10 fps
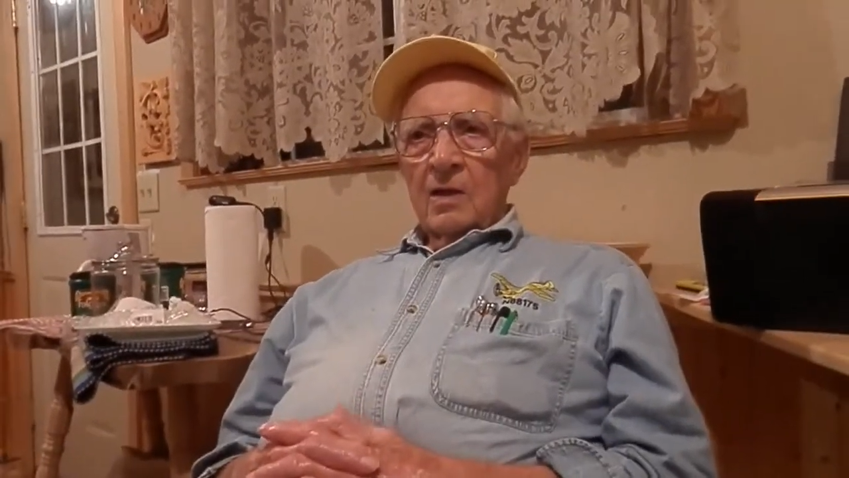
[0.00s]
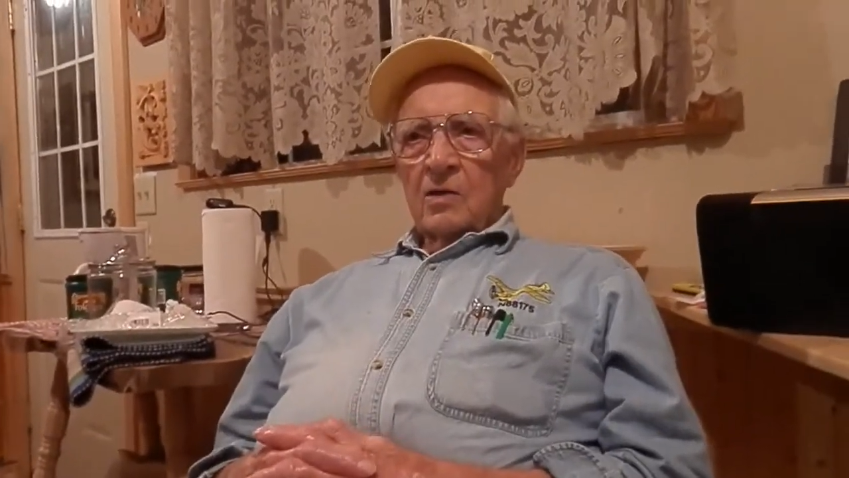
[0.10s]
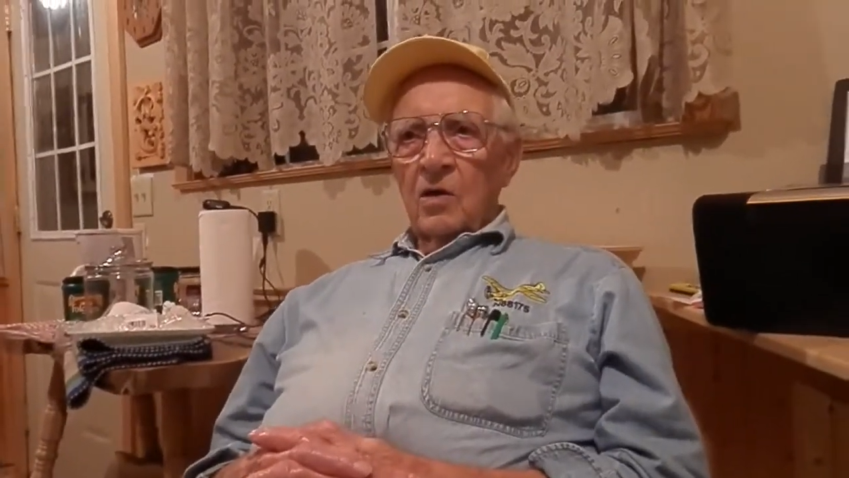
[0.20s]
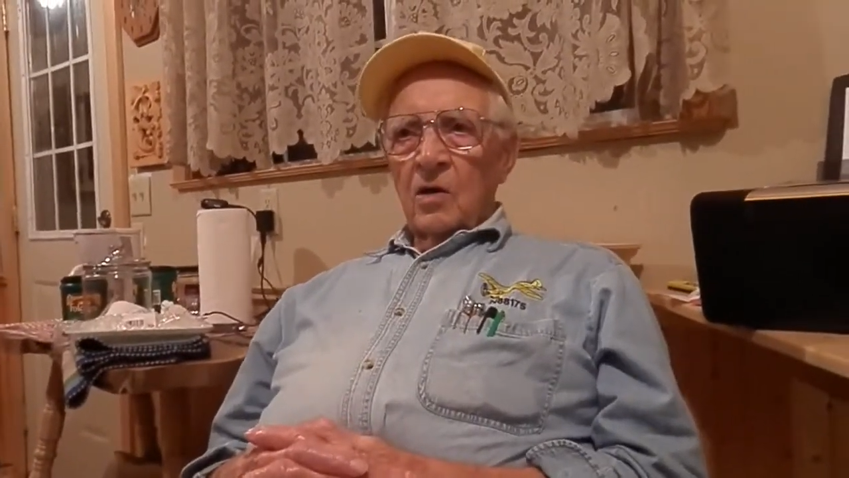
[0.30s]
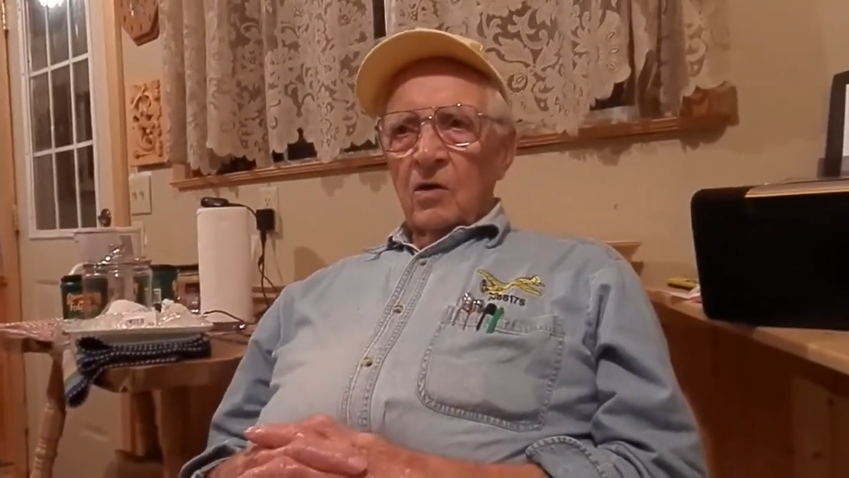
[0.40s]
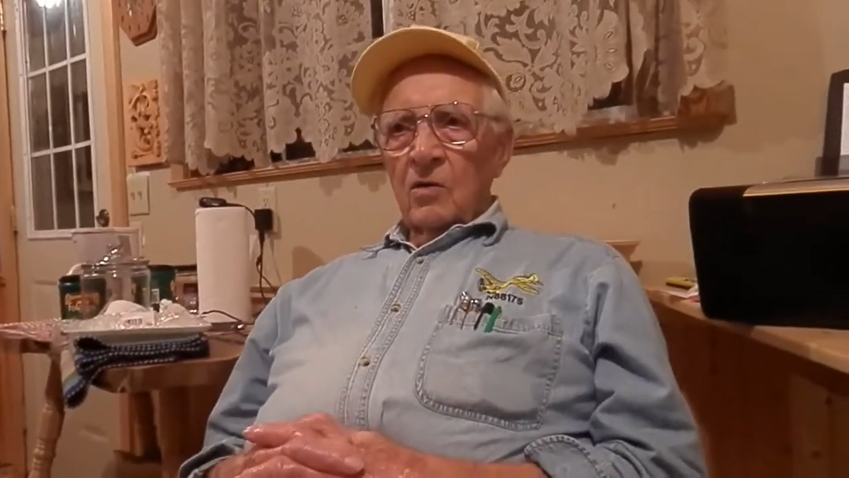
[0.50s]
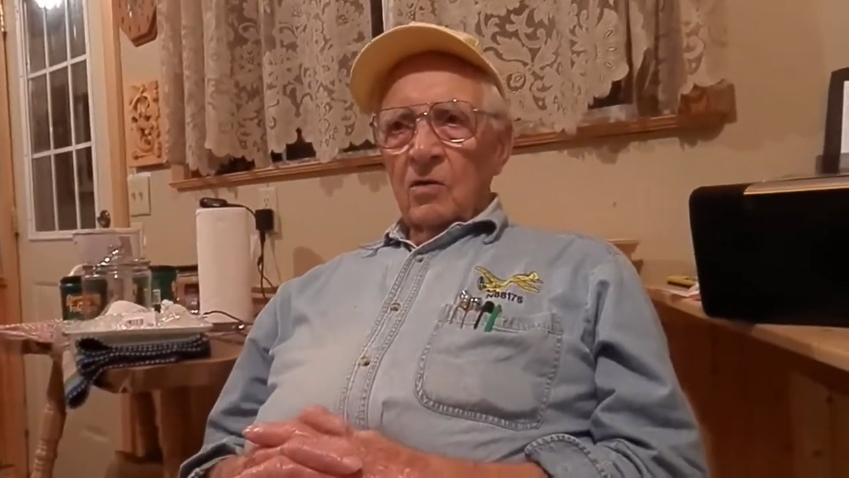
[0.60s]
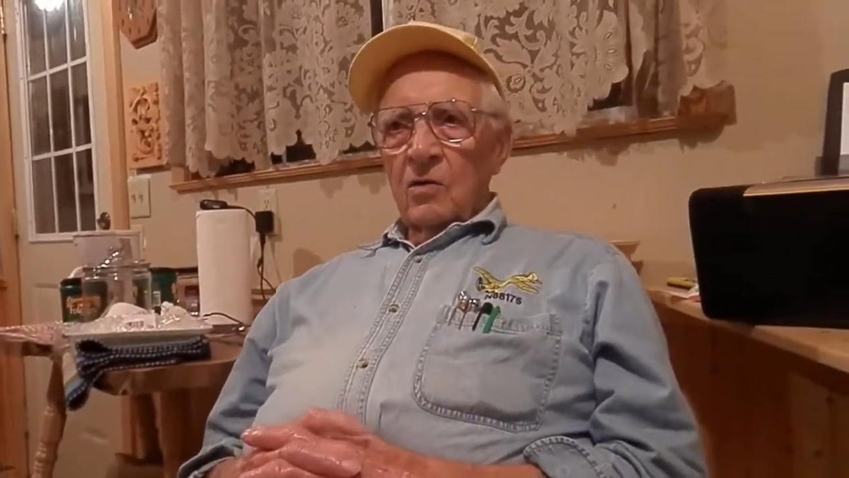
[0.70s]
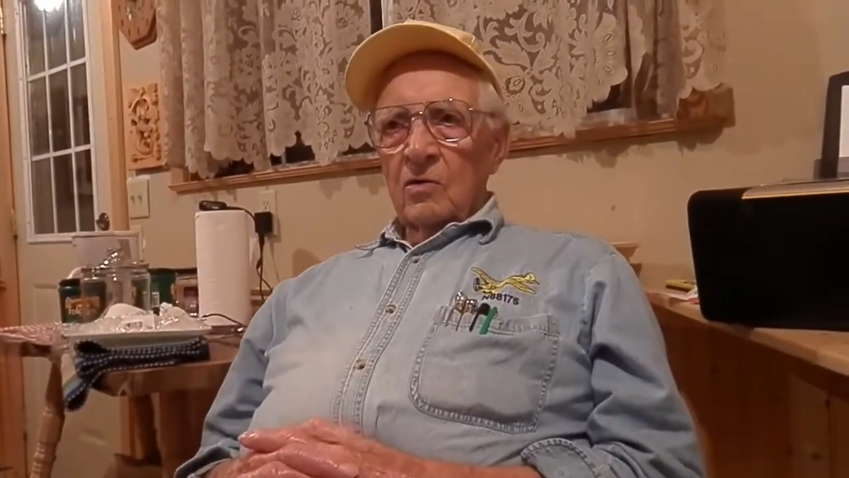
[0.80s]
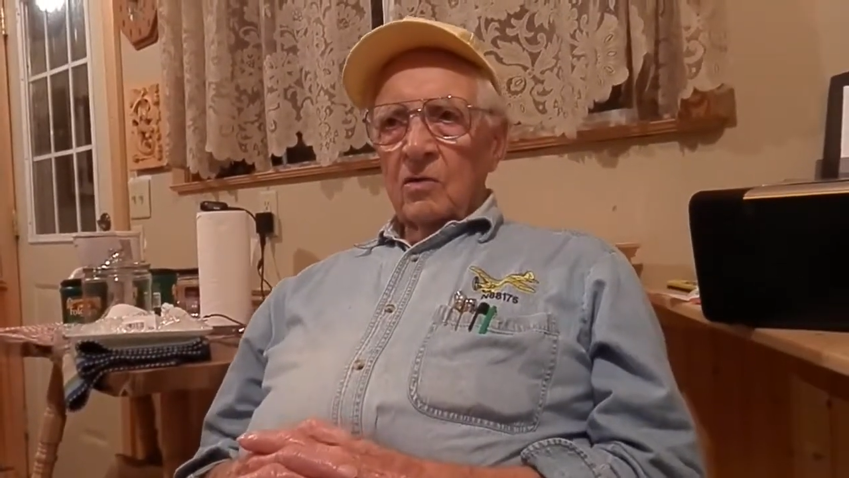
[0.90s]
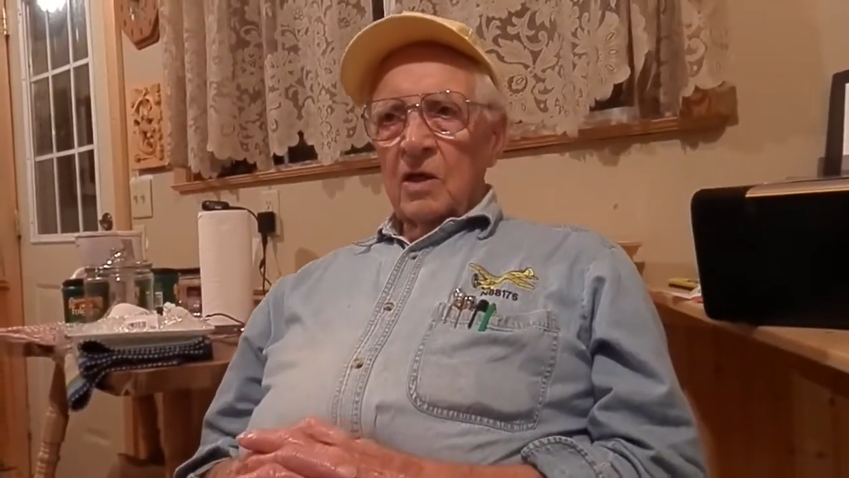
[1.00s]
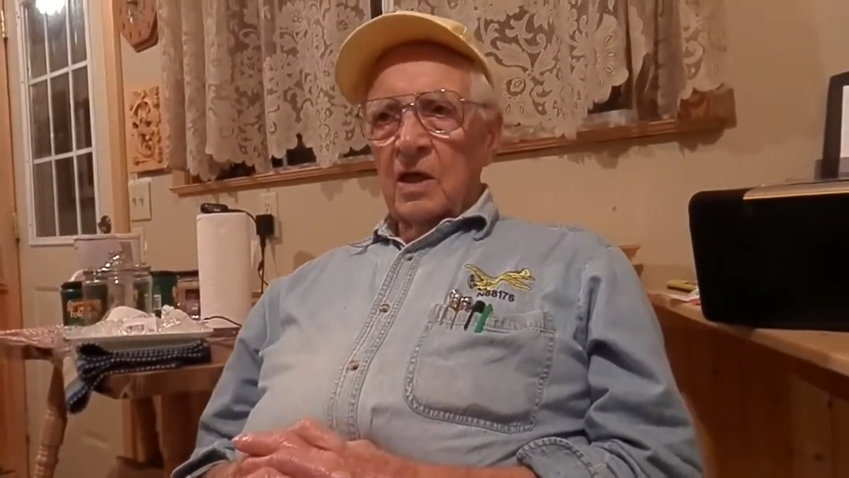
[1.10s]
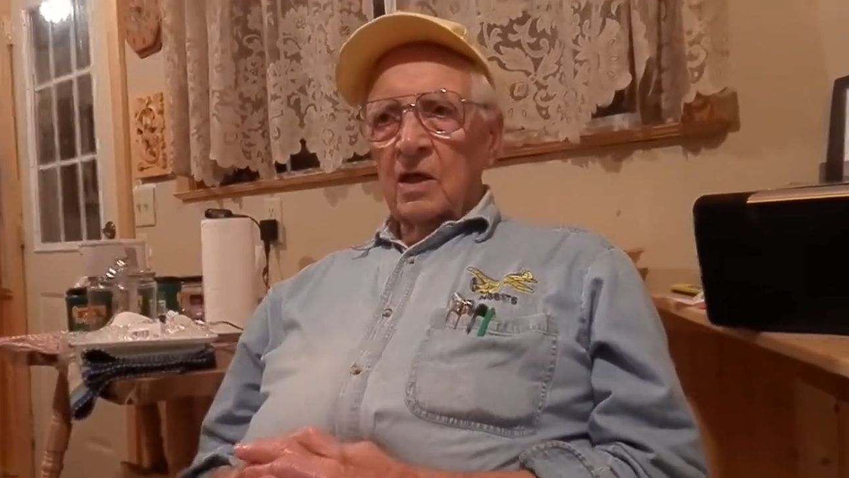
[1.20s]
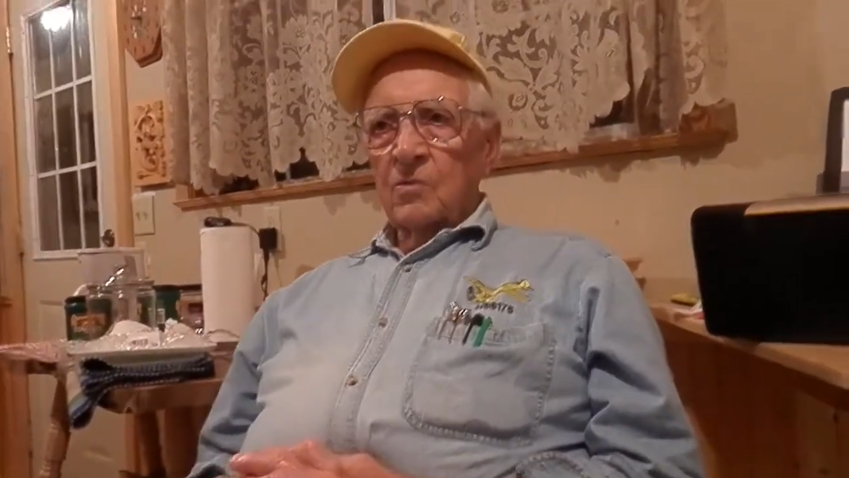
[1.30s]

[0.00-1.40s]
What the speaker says: So then